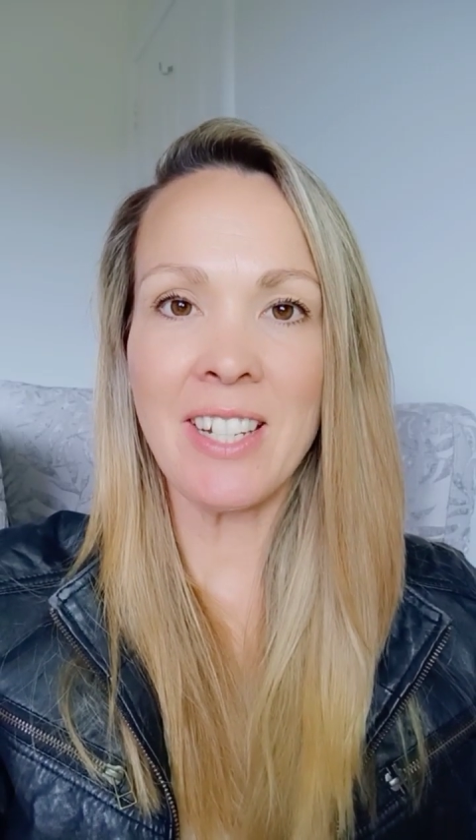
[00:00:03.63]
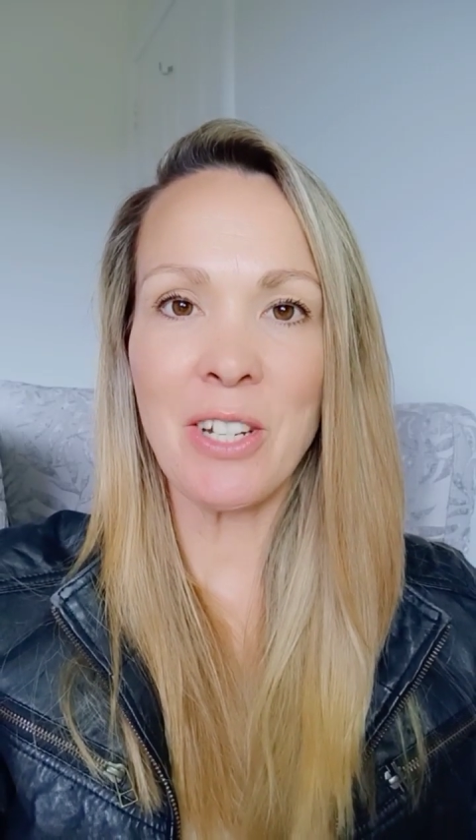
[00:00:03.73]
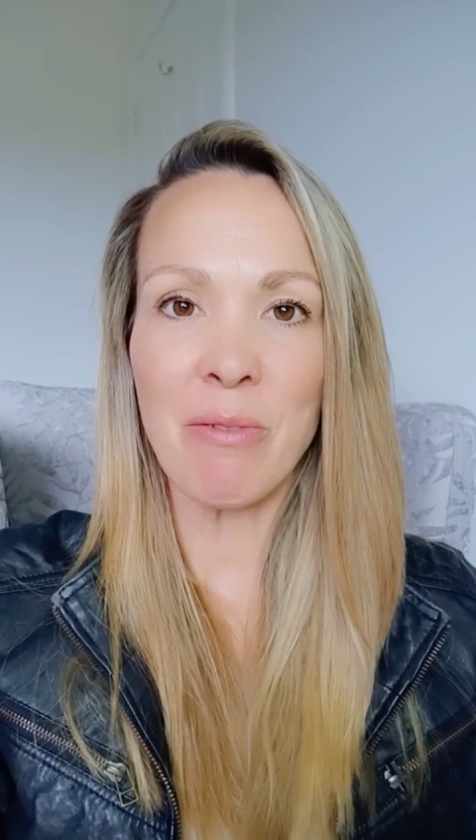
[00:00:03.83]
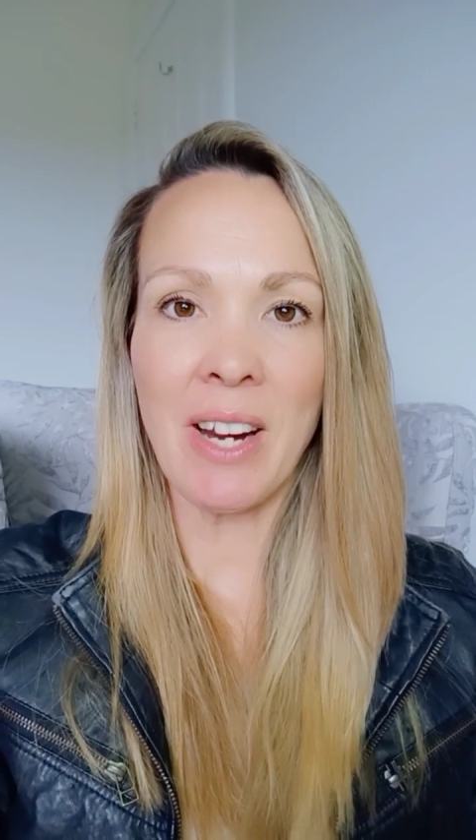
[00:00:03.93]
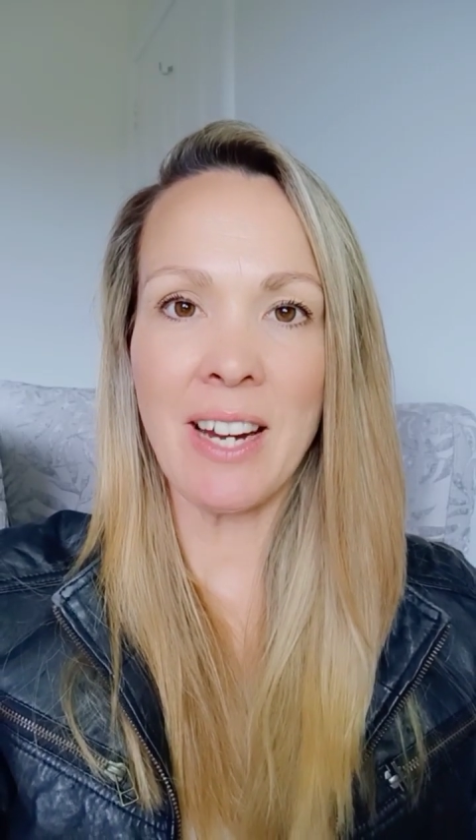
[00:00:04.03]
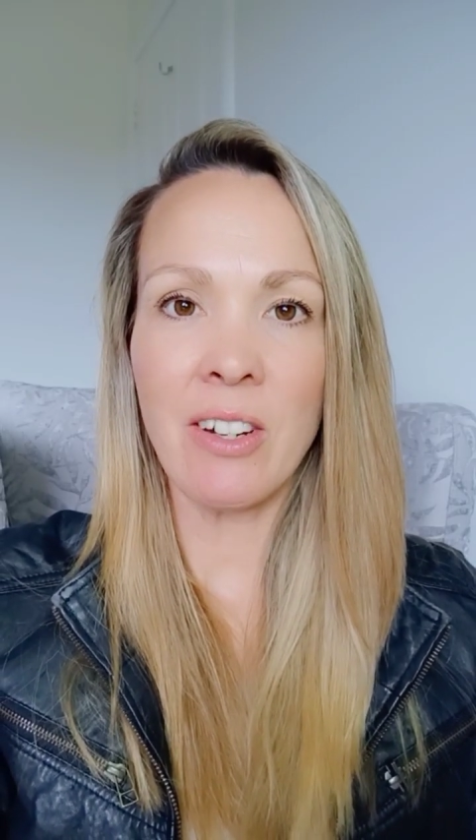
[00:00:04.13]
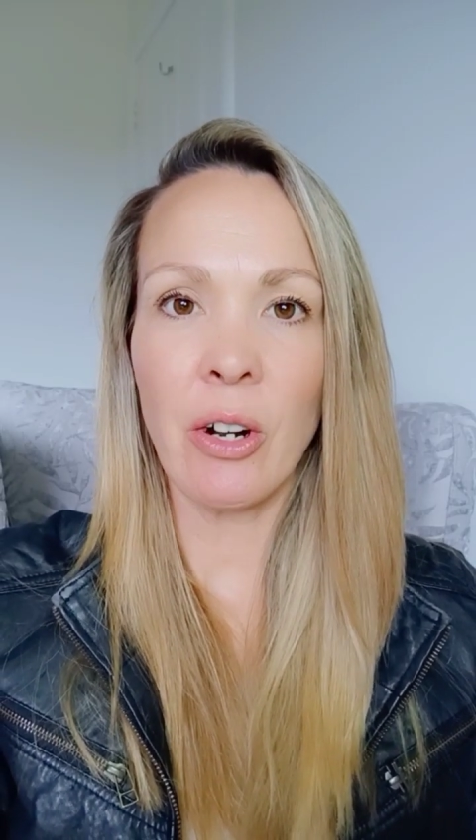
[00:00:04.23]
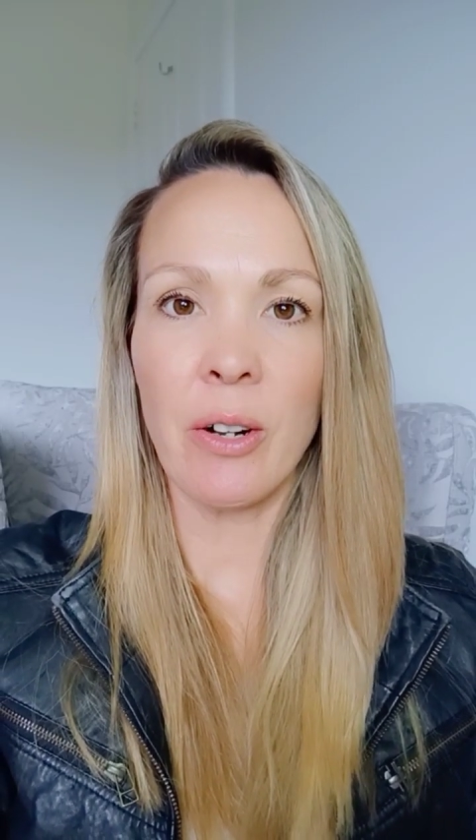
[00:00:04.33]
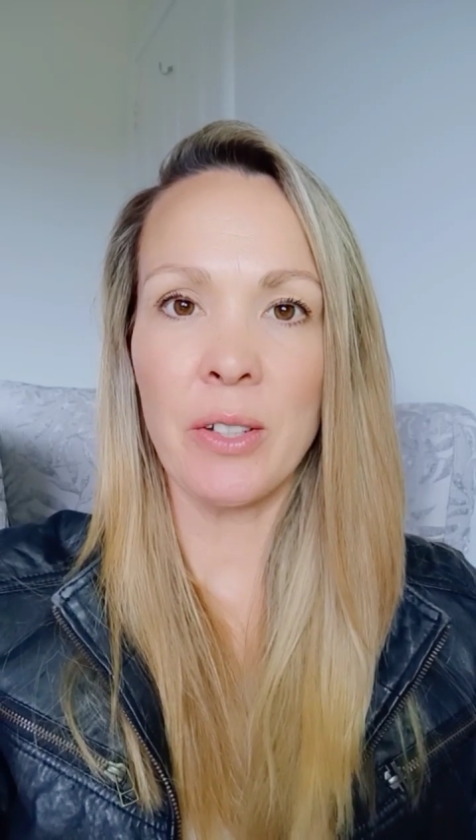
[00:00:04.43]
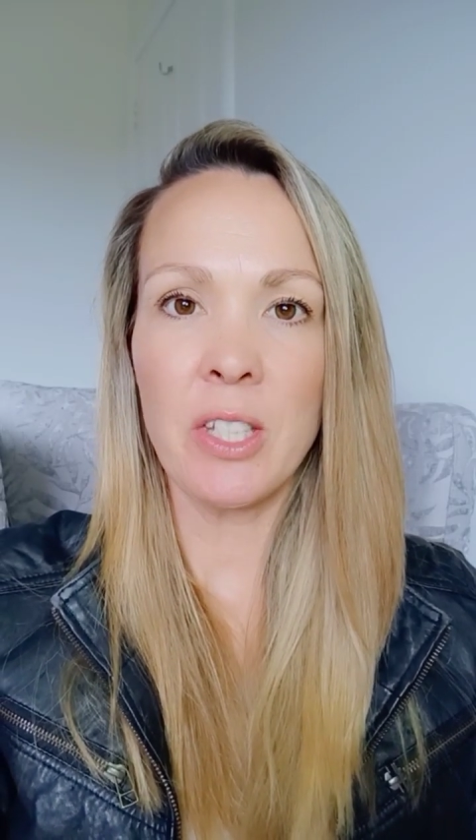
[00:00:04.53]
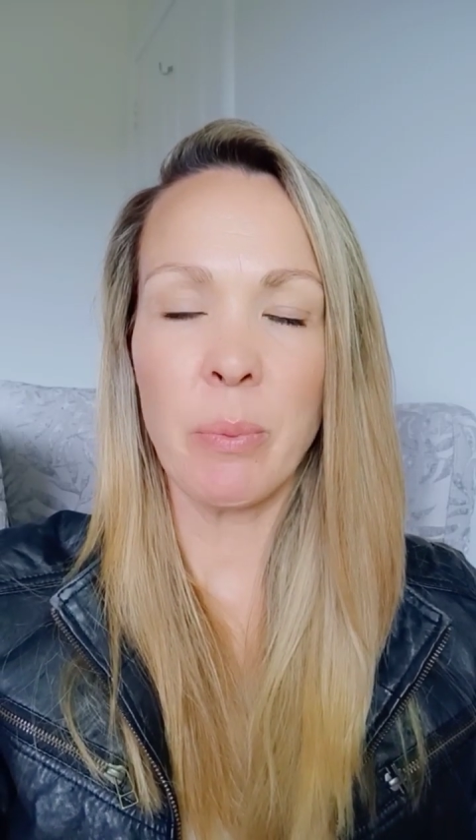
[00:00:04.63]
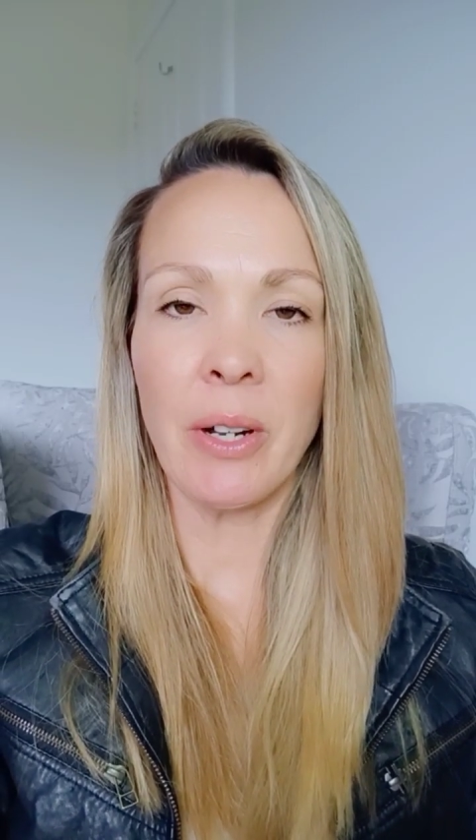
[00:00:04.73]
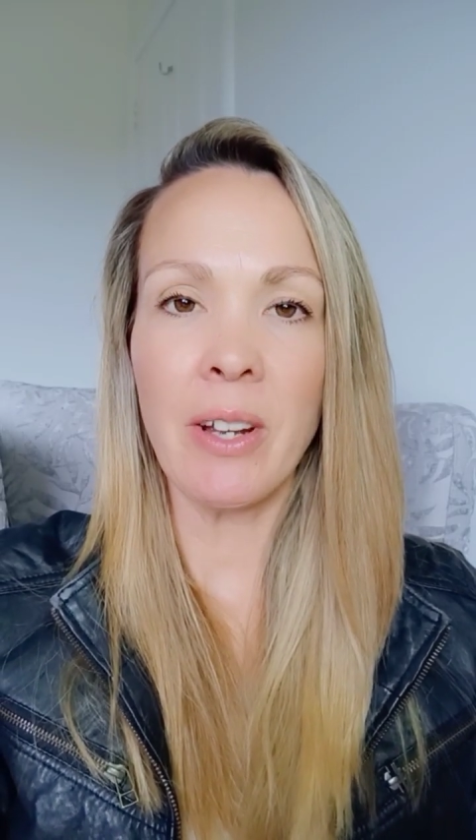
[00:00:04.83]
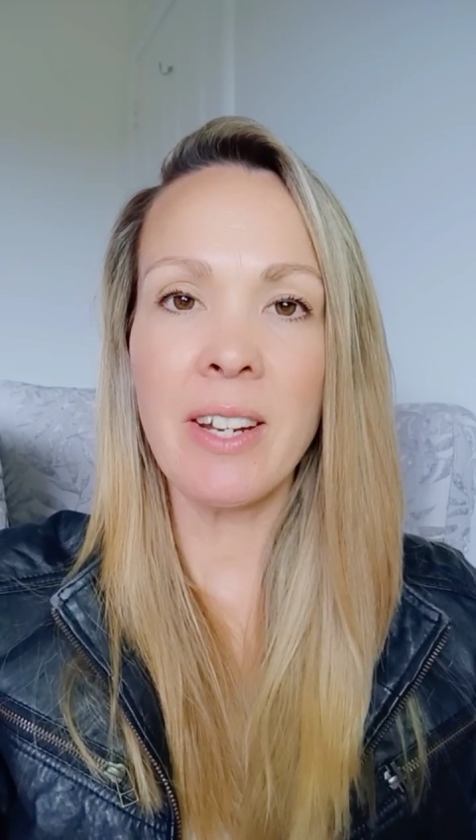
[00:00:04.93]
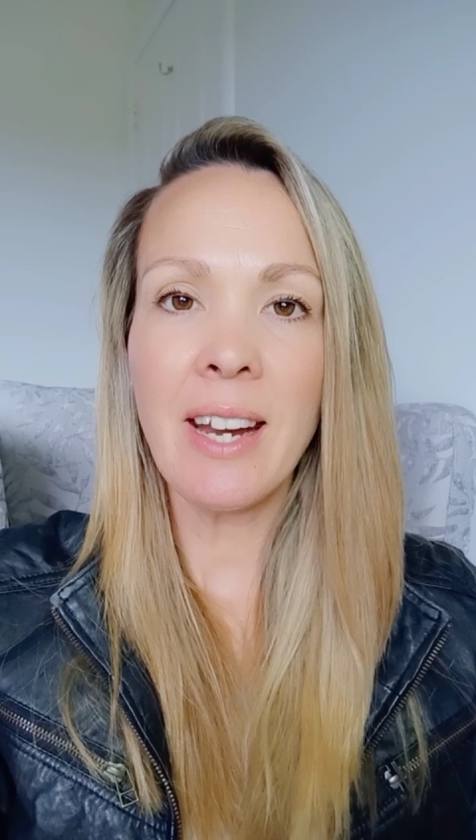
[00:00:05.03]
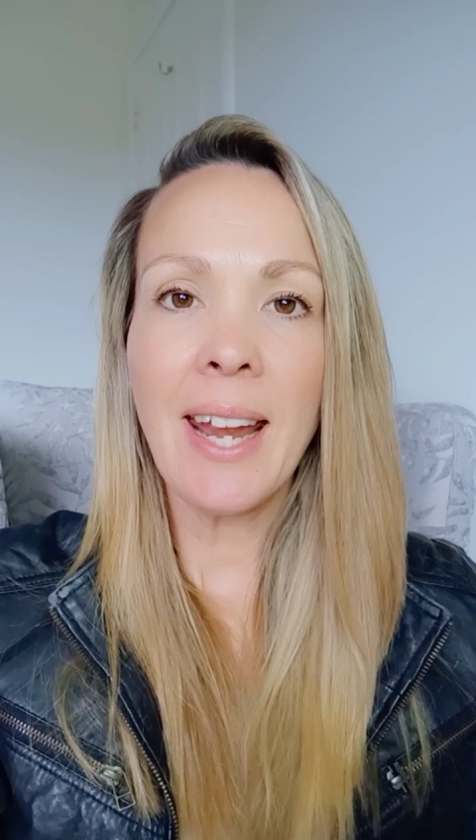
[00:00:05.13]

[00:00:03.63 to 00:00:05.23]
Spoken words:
to read God's Word.